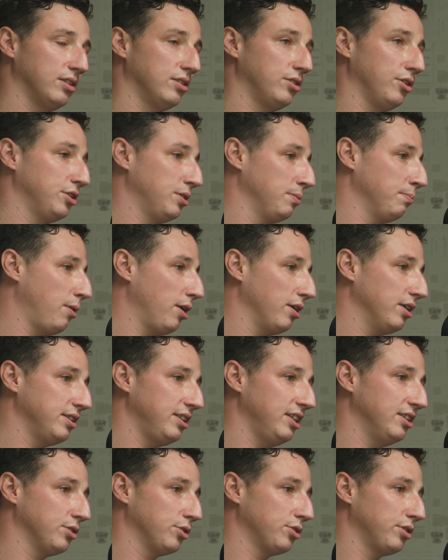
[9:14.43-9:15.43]
Certain
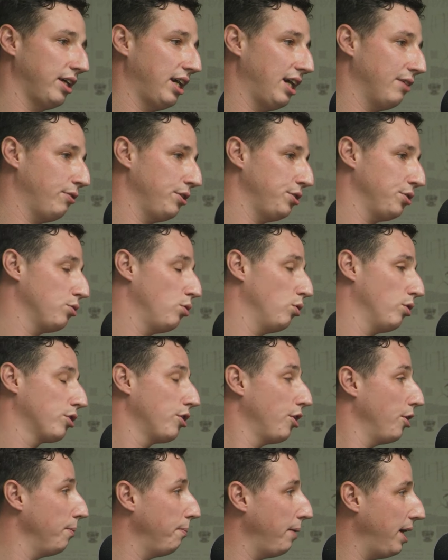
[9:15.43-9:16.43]
policies also have what you call a
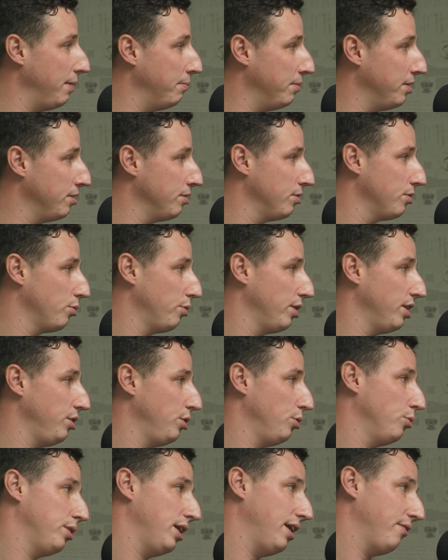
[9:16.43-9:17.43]
co-payment, where
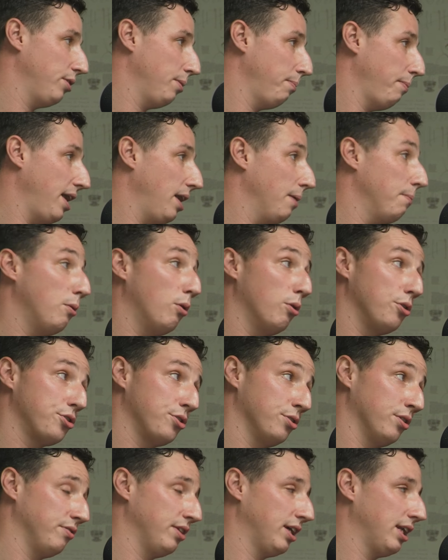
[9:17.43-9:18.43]
you would have to pay a
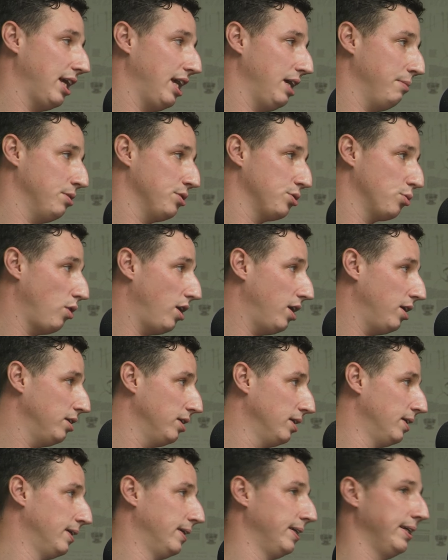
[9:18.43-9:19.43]
portion of the claim as
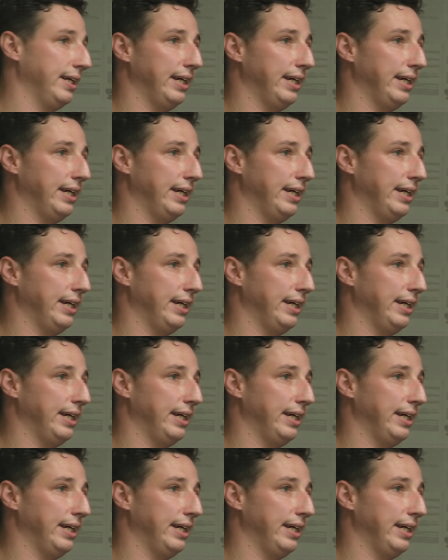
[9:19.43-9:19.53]
well.